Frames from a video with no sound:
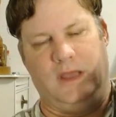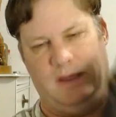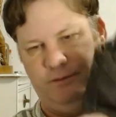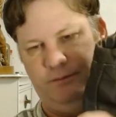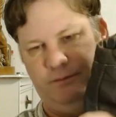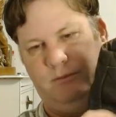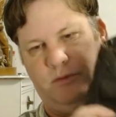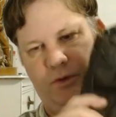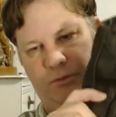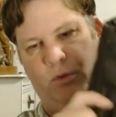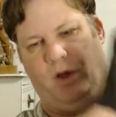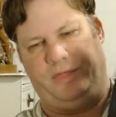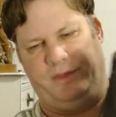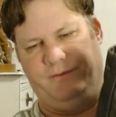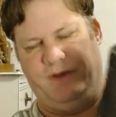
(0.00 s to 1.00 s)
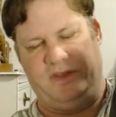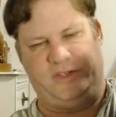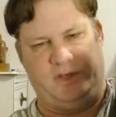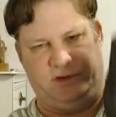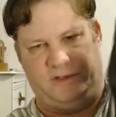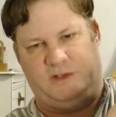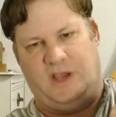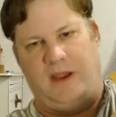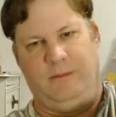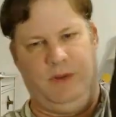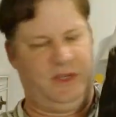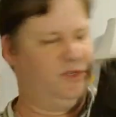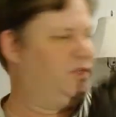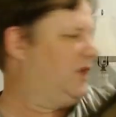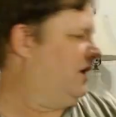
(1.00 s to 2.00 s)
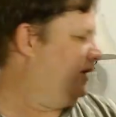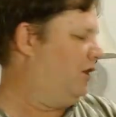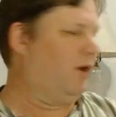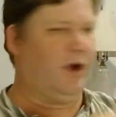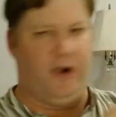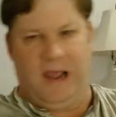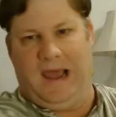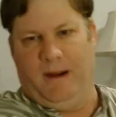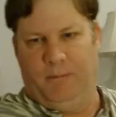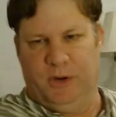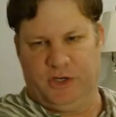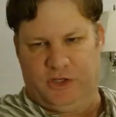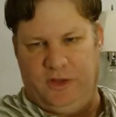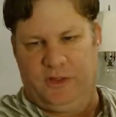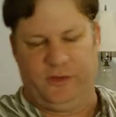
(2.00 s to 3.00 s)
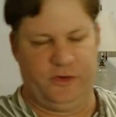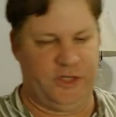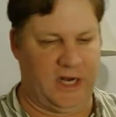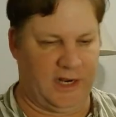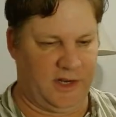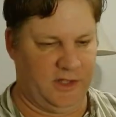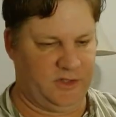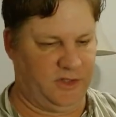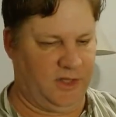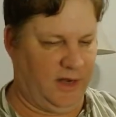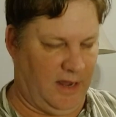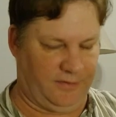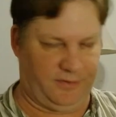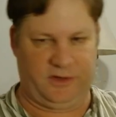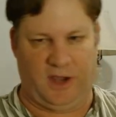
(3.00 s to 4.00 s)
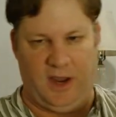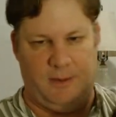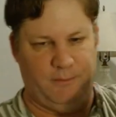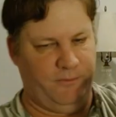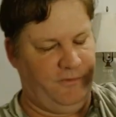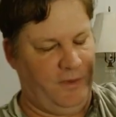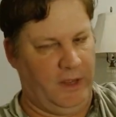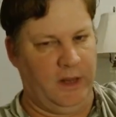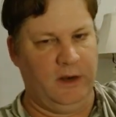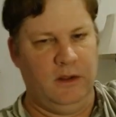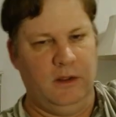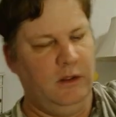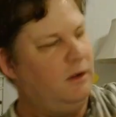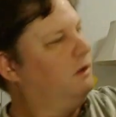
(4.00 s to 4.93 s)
I bought the vest at the time because I already had a bunch of leather jackets that at the time fit.